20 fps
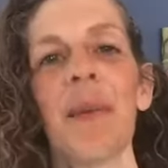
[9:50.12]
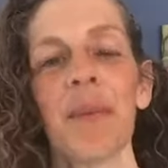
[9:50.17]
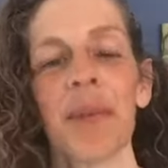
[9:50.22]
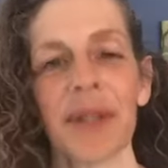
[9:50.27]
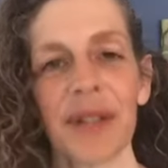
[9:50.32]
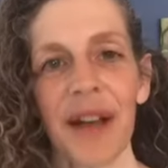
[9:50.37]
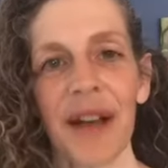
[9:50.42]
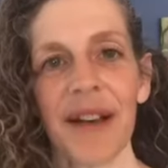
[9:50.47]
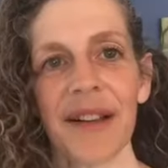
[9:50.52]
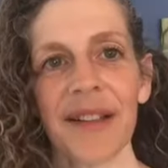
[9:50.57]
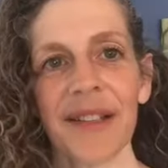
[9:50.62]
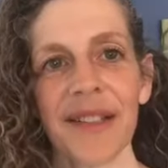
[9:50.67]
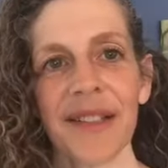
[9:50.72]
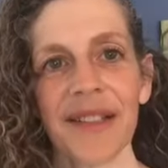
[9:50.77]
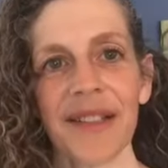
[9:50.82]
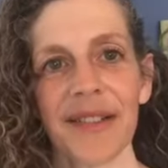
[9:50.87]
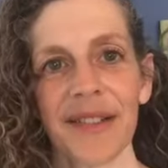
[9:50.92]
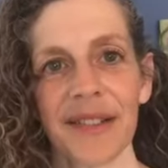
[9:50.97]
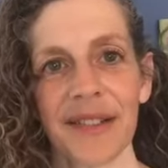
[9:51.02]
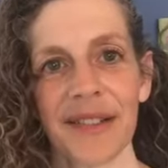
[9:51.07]

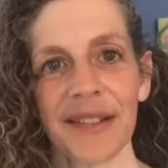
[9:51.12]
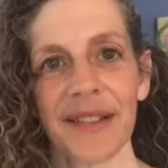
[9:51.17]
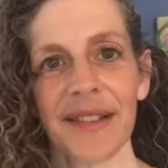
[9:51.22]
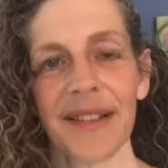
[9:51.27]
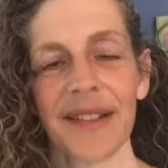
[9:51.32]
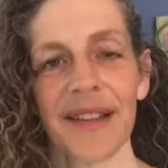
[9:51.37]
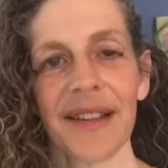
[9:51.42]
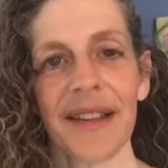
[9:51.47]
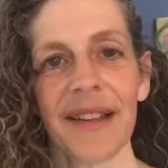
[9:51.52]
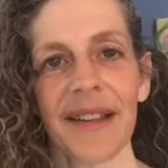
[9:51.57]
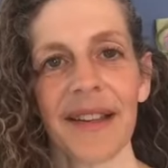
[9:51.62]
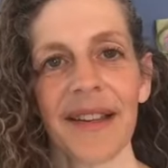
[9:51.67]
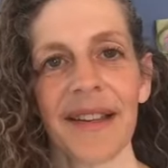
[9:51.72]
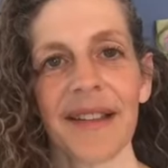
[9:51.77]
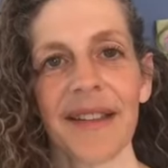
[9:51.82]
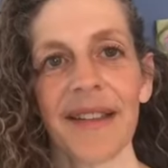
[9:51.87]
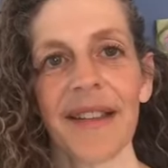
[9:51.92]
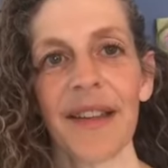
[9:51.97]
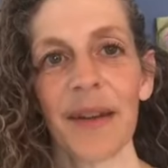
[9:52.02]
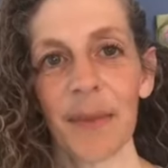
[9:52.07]
plus
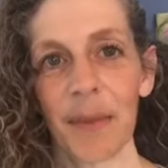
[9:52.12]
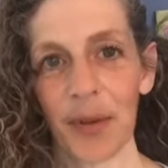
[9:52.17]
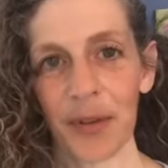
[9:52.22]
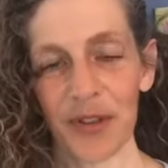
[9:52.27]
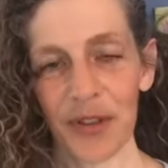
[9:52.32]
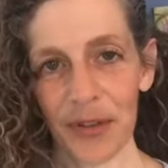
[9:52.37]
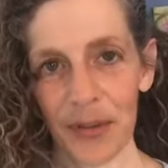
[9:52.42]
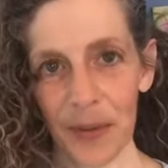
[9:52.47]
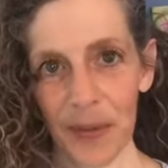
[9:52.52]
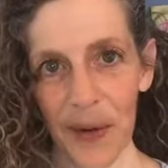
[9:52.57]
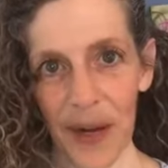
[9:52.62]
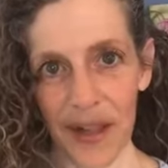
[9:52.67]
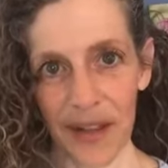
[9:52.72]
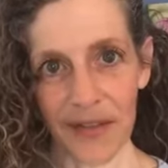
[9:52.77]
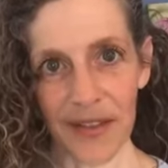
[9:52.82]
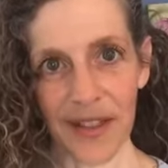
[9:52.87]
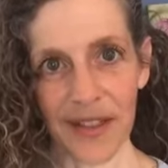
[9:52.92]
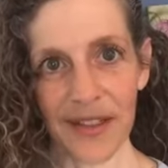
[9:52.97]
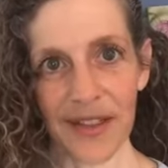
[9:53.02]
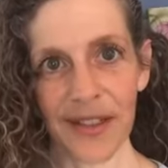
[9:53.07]
the emotional
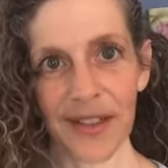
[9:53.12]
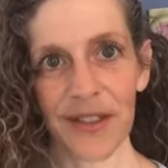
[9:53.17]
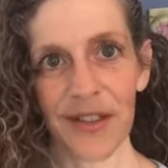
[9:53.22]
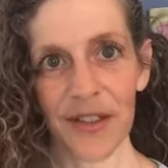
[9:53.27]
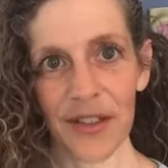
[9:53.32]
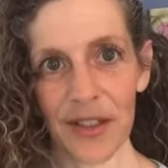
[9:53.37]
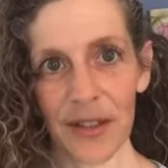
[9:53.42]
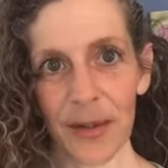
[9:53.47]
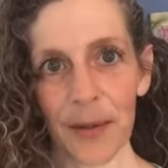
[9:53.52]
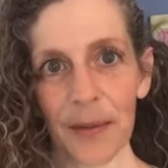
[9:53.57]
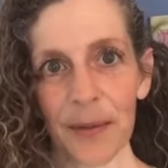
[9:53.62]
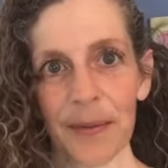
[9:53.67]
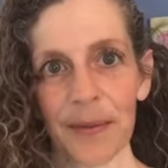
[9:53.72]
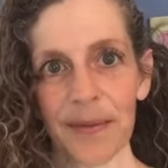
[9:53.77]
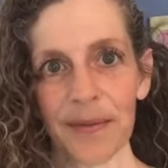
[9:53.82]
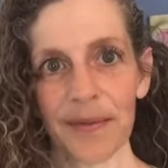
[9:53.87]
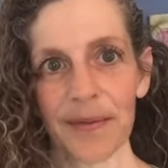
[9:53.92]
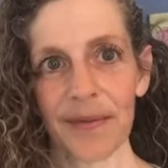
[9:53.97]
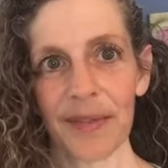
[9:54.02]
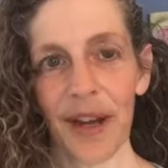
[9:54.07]
relevance to you.
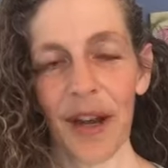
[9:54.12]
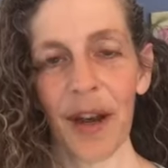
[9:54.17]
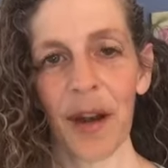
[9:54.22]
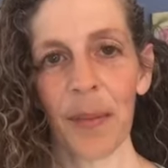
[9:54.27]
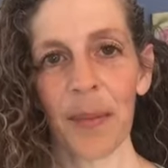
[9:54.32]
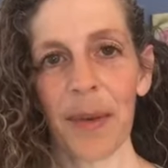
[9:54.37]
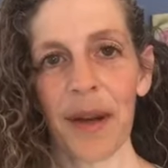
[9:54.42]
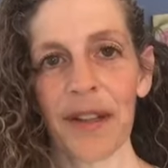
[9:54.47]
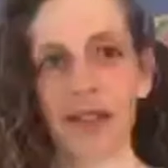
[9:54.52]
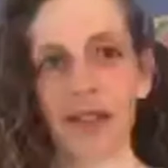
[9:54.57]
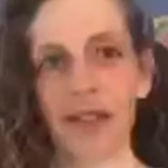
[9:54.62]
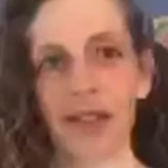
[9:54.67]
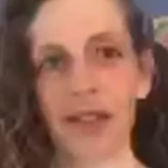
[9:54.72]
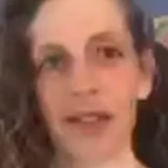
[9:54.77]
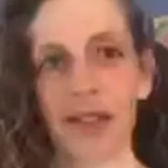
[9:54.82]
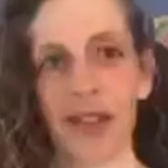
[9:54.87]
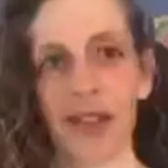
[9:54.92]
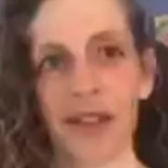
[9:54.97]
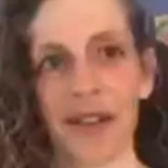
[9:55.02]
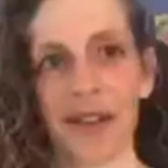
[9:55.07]
How
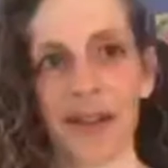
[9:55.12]
much,